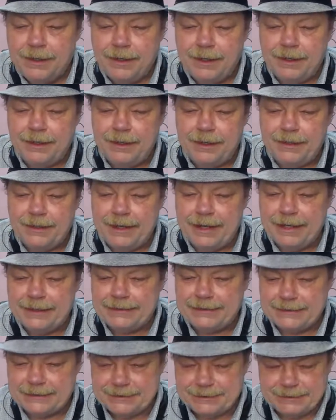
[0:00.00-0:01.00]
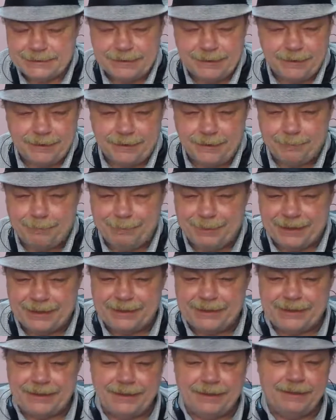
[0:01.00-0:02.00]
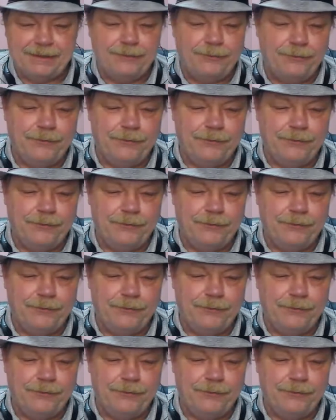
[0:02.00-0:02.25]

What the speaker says: And that's a big thing